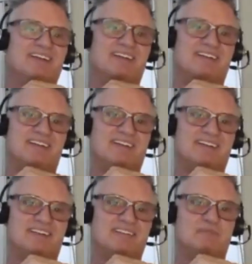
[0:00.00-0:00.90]
pulling
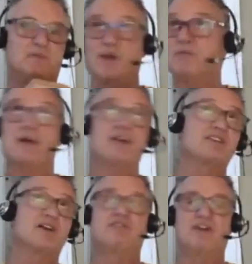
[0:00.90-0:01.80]
myself up. I
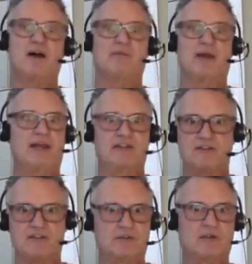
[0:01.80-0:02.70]
had this incredible
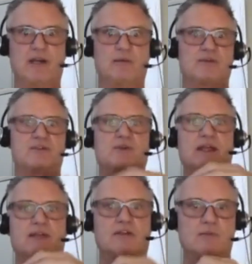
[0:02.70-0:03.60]
strength come over
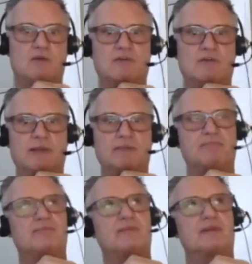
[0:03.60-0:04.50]
me.
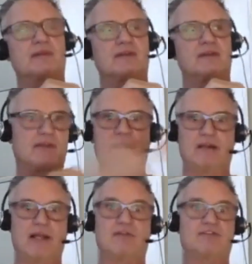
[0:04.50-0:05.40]
And then it
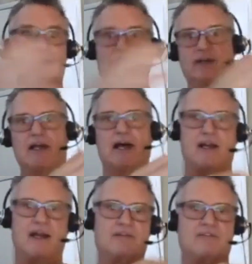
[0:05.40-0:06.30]
left after I got
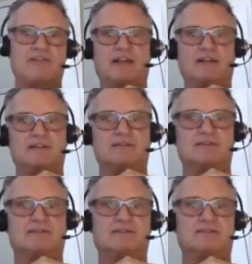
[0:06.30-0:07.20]
out of the vent.
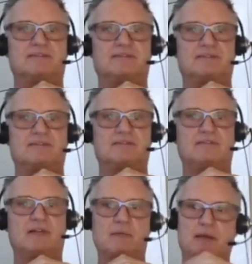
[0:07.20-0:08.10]

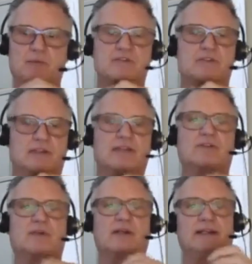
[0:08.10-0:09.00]
I mean, it was
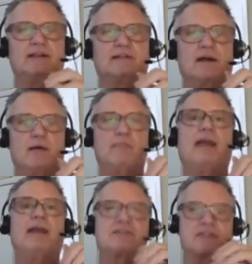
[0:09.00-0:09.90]
literally
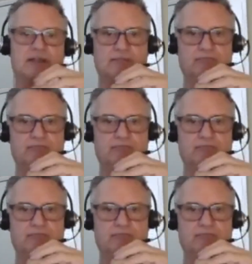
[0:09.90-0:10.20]
amazing.